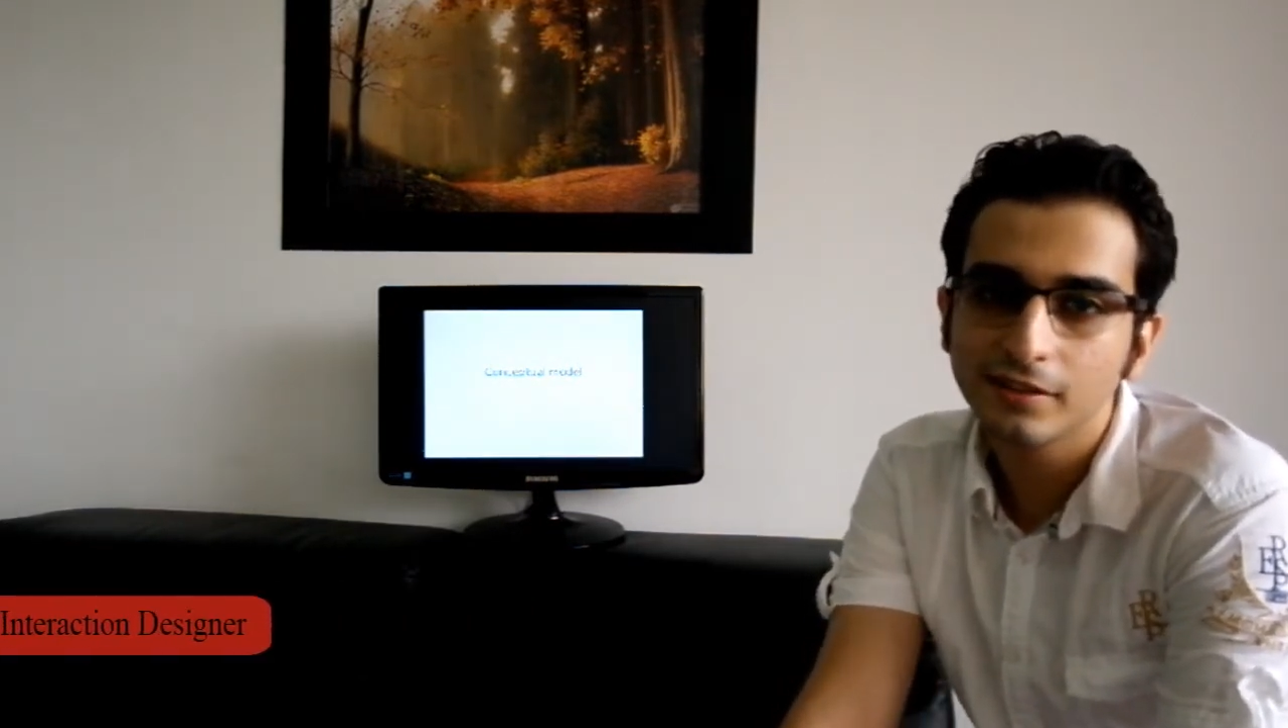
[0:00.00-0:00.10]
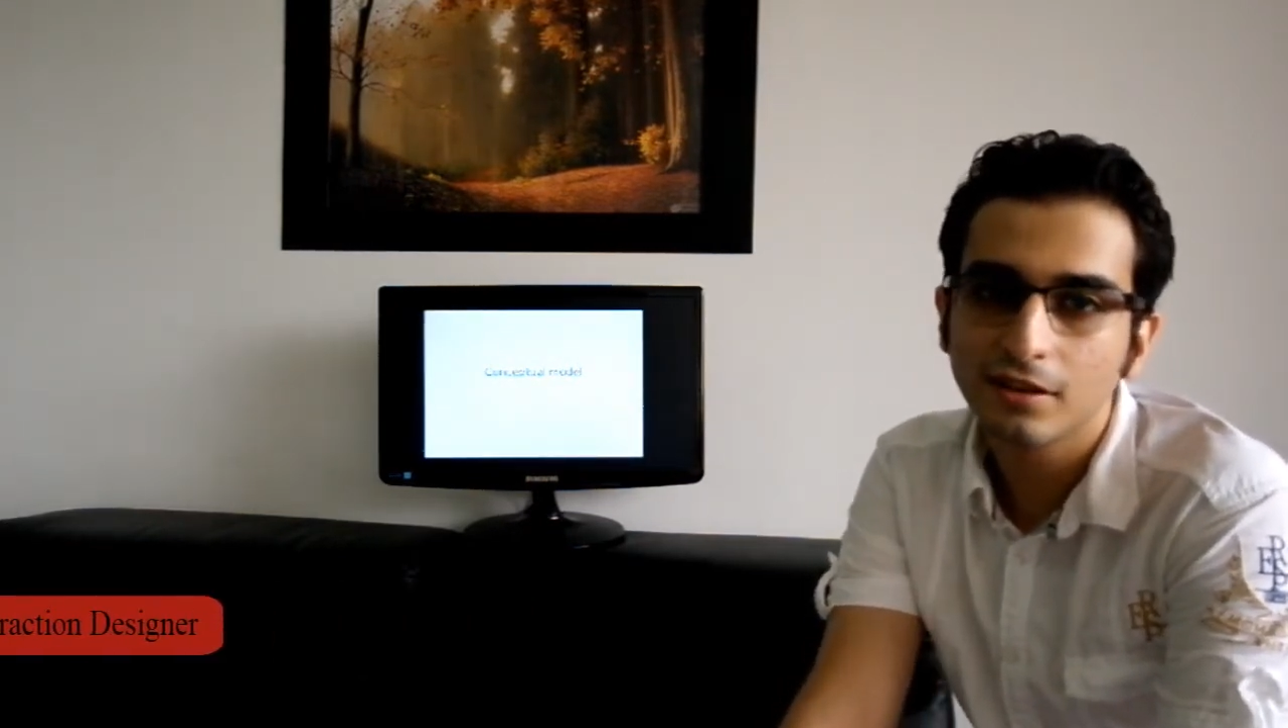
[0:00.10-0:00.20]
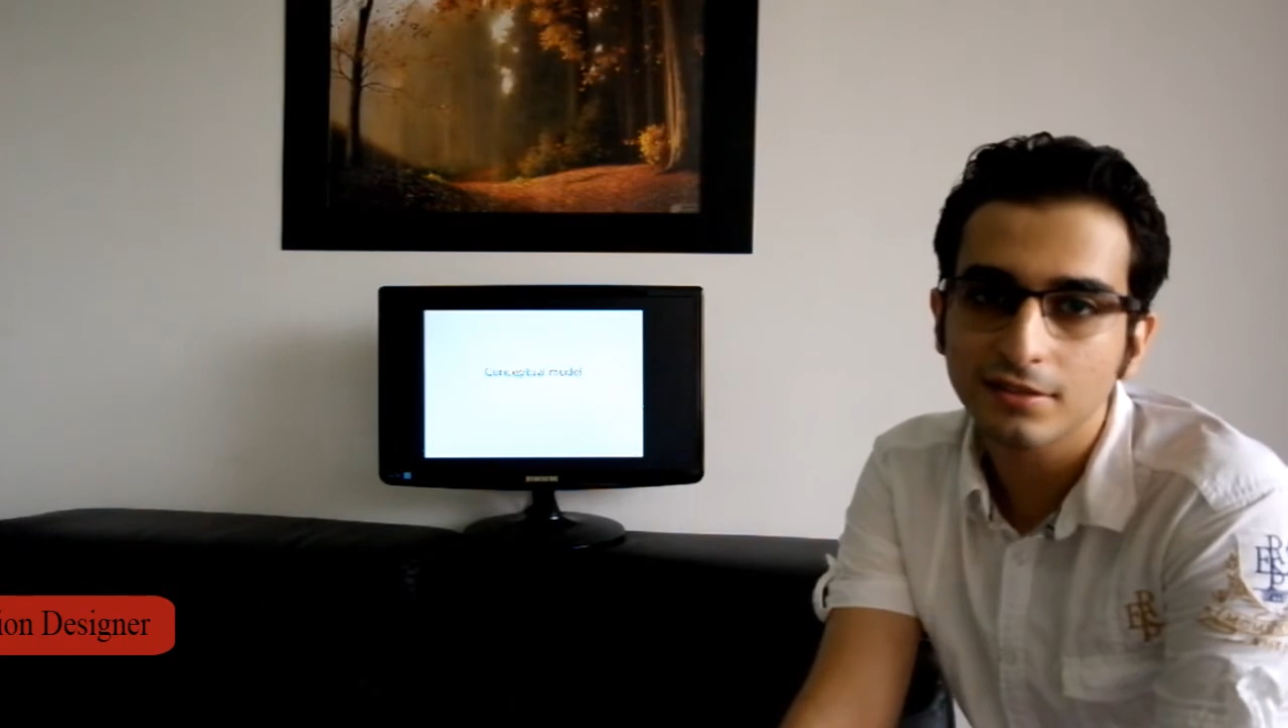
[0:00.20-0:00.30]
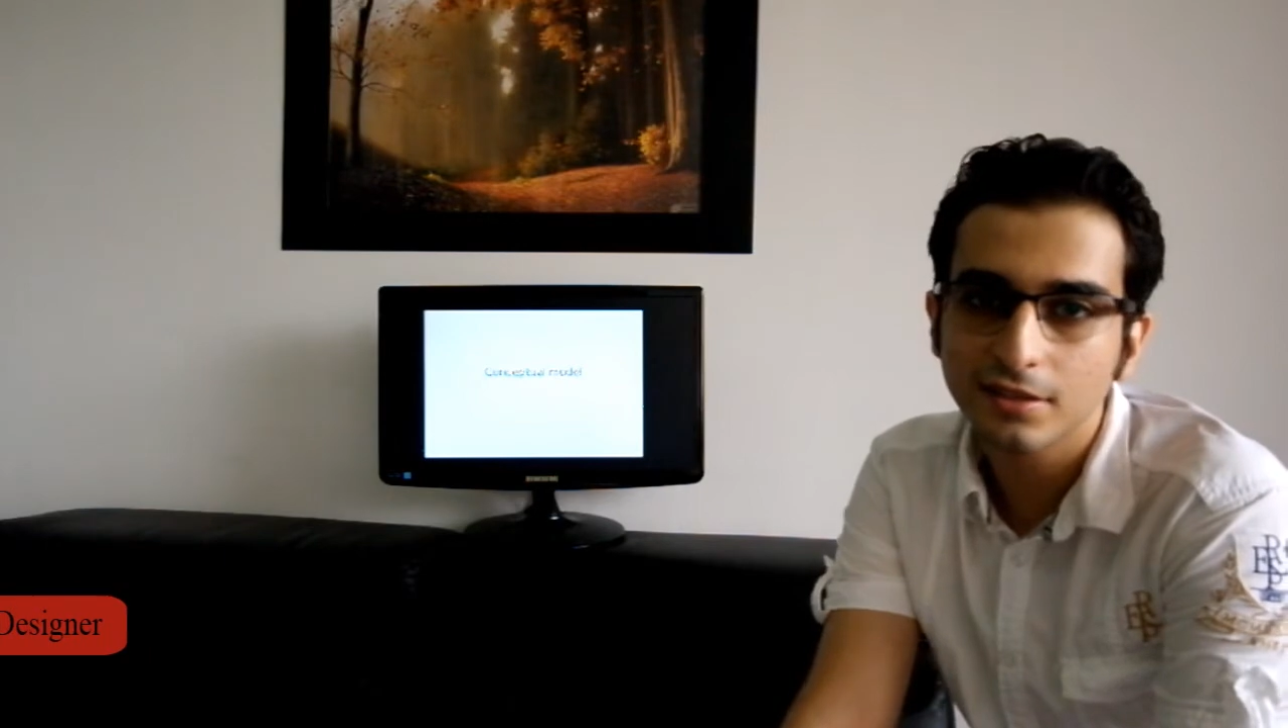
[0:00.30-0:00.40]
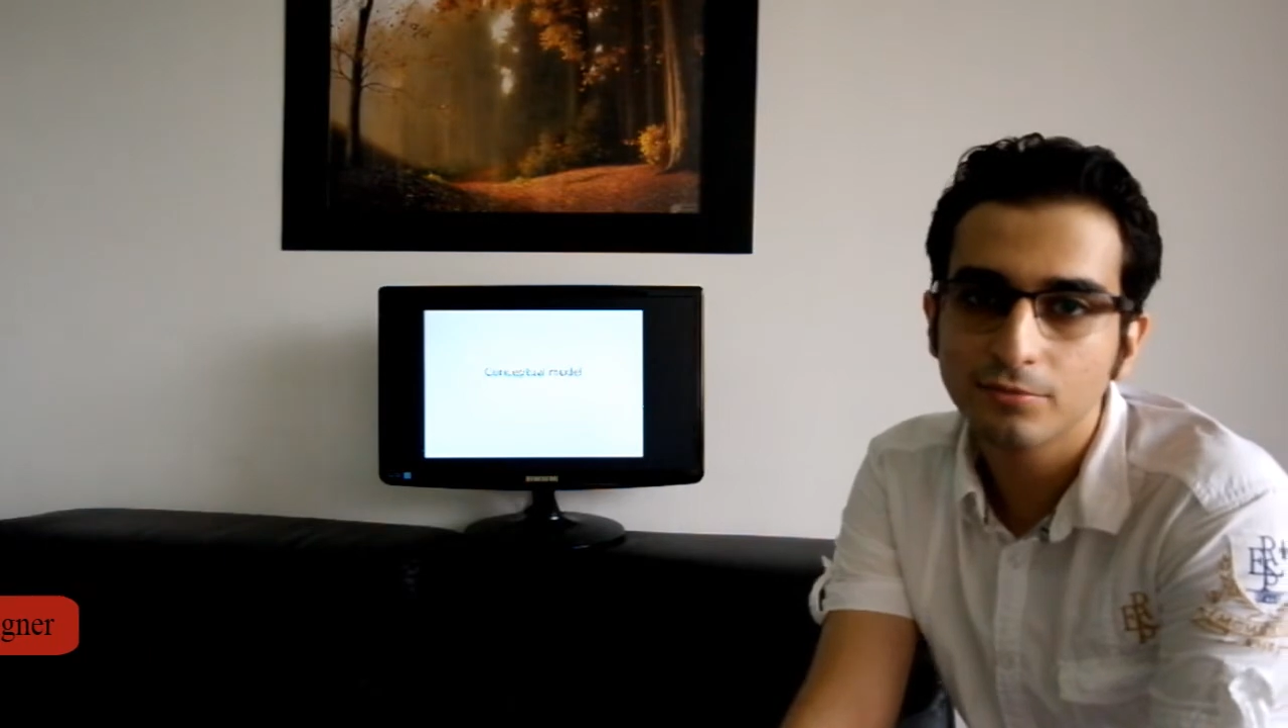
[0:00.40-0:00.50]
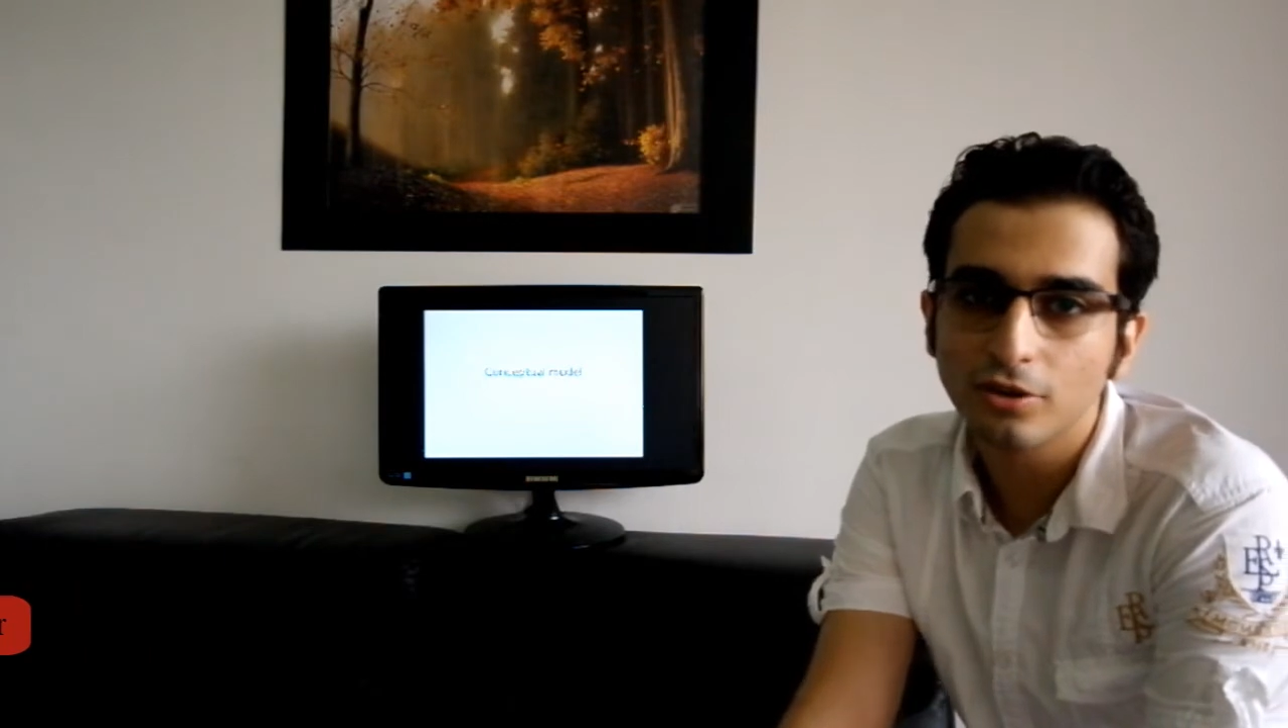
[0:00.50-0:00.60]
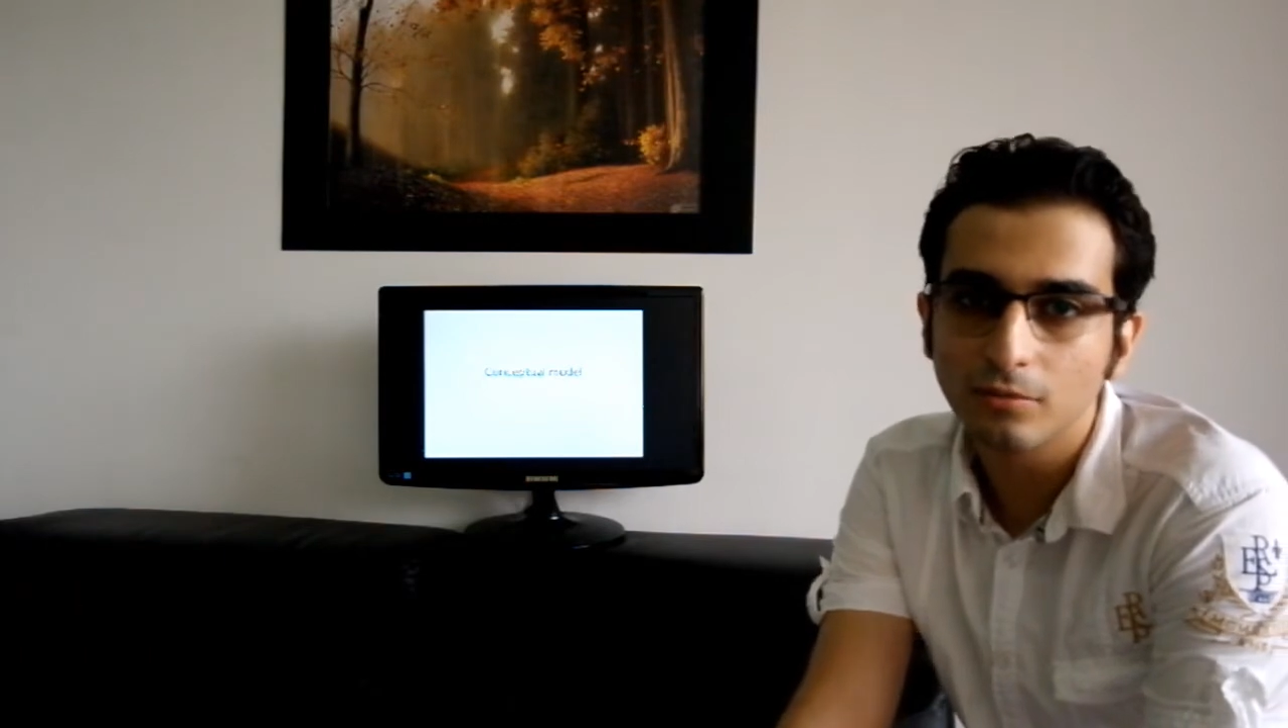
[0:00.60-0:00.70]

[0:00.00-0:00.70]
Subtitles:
conceptual